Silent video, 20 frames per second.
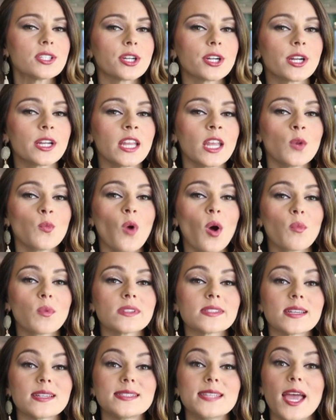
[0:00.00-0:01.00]
turn in what
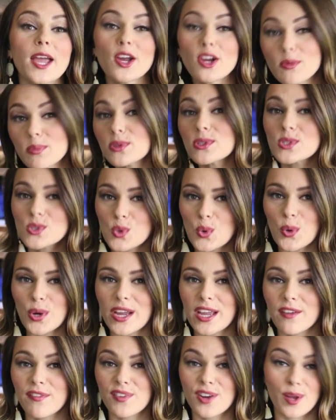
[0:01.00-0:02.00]
was a terrible
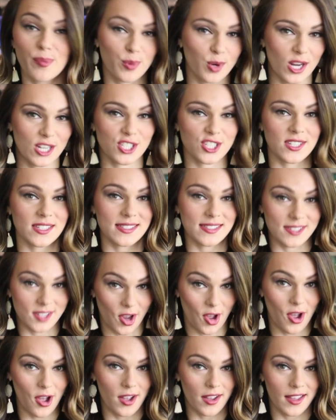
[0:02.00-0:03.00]
story for a precious
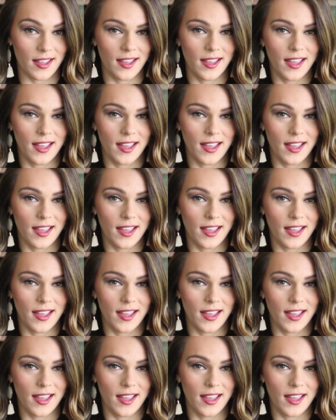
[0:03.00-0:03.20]
dog.